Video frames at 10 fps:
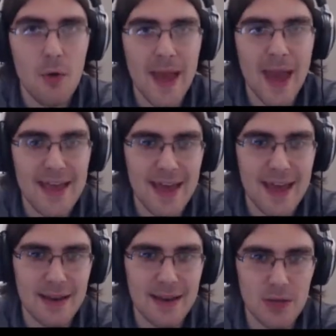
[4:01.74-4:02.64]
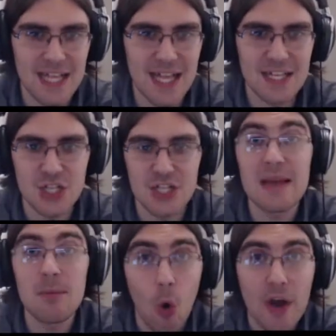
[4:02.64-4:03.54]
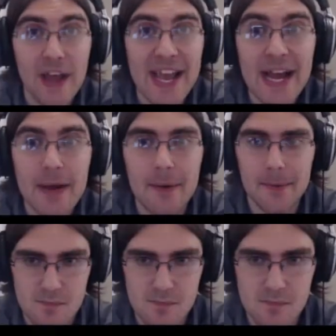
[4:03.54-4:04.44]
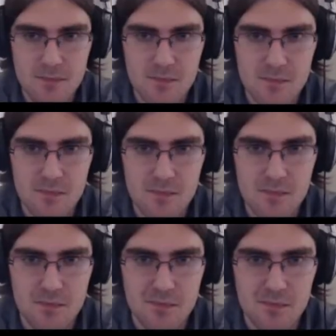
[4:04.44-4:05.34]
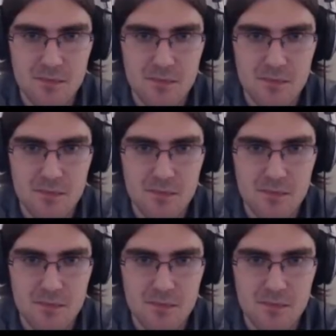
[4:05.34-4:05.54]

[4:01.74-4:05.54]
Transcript: Okay then, let's just keep walking. Hmm.